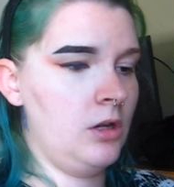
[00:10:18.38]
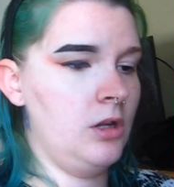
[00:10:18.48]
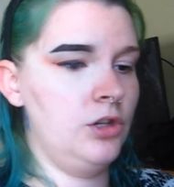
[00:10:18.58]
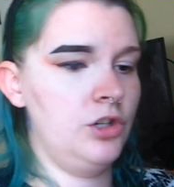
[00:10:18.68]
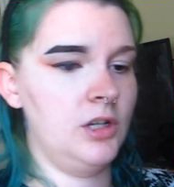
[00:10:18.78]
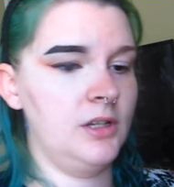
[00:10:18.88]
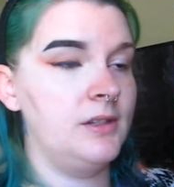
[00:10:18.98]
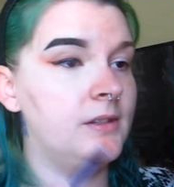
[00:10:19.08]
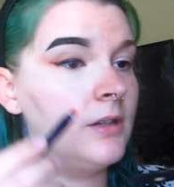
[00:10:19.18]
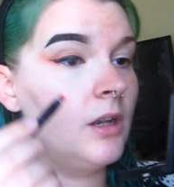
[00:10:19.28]
and
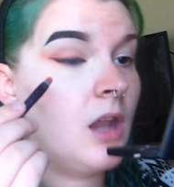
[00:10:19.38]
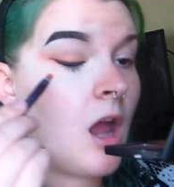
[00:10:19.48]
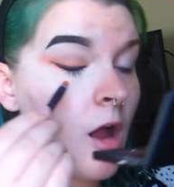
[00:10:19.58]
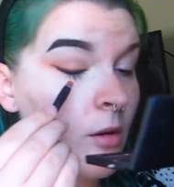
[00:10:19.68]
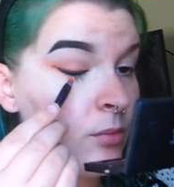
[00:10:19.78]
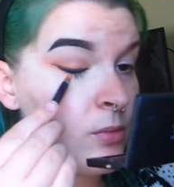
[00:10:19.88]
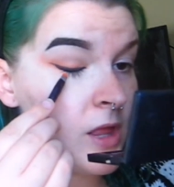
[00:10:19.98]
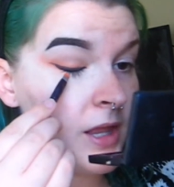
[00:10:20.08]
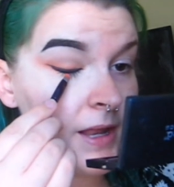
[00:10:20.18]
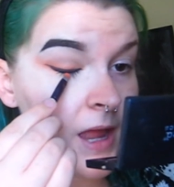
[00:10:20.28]
just not
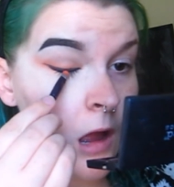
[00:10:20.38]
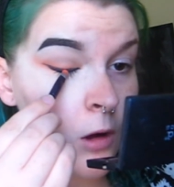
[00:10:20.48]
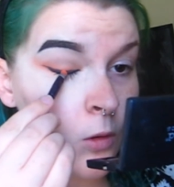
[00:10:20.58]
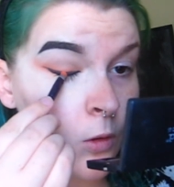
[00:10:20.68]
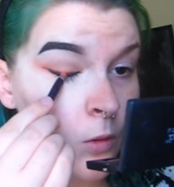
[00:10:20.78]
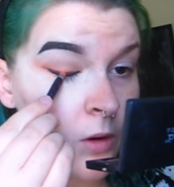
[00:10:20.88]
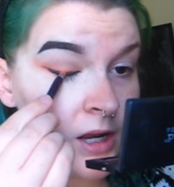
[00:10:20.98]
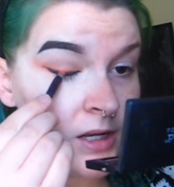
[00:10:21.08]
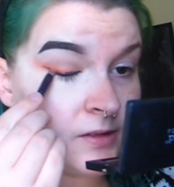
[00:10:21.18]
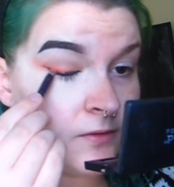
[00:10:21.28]
blend it out
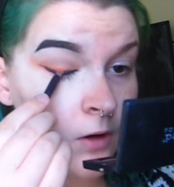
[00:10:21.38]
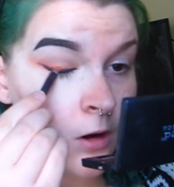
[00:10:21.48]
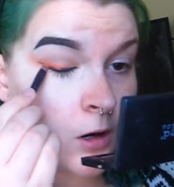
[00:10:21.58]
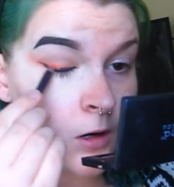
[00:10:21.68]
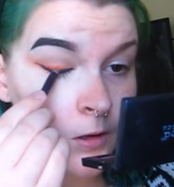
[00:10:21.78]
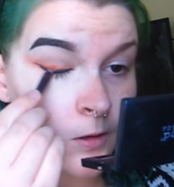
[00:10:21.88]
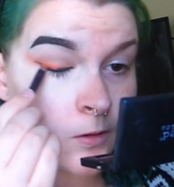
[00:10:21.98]
quite as far.